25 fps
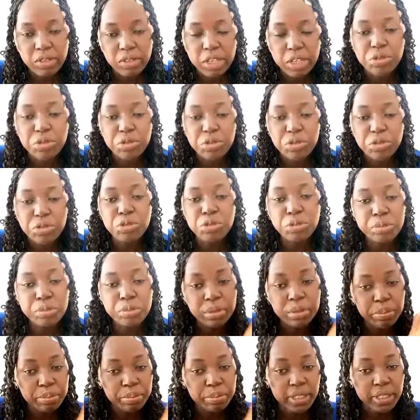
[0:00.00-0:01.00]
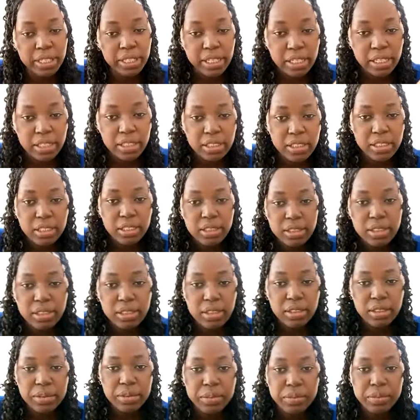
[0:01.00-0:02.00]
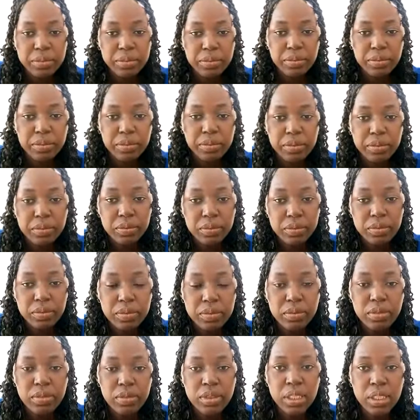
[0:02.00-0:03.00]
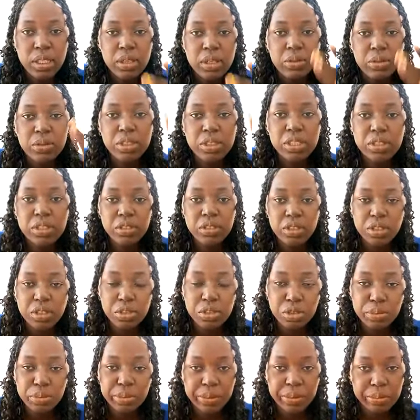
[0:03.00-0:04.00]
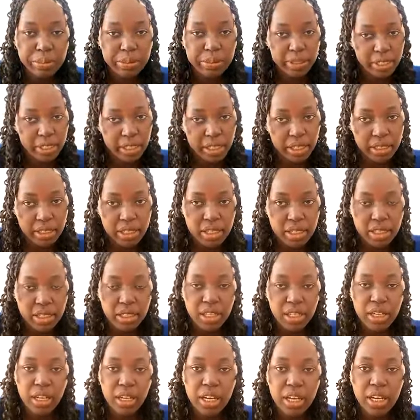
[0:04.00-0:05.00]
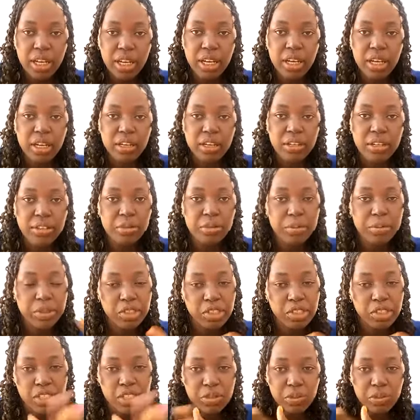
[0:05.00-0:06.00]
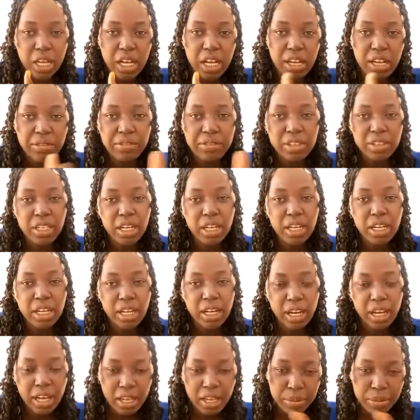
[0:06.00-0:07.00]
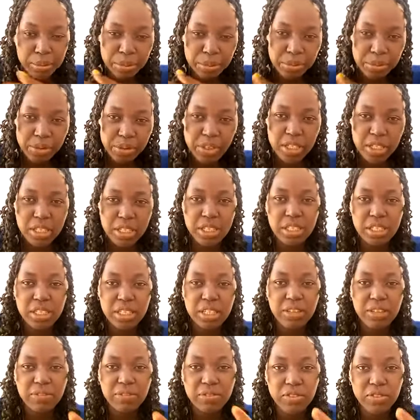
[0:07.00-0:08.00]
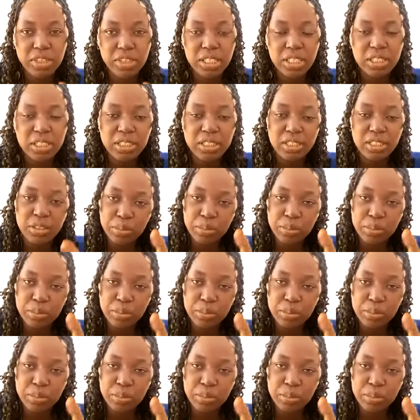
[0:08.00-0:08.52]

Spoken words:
that will be played, which is going to be played because we are having a hybrid event,